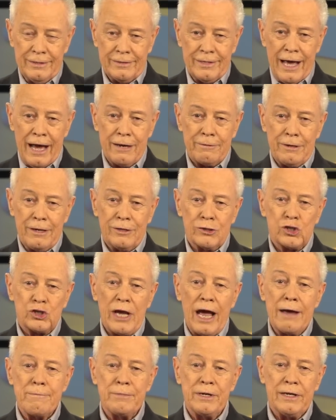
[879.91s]
That
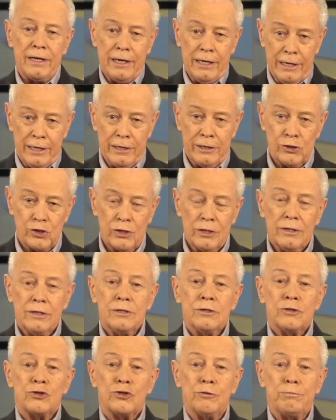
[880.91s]
assignment is
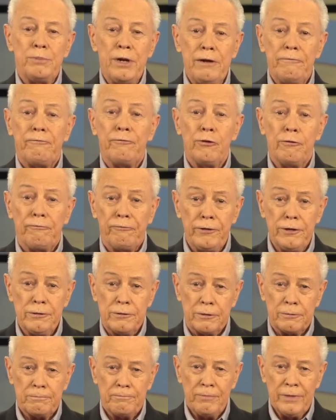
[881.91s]
to be
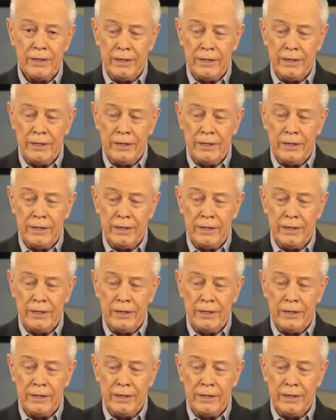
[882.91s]
fulfilled.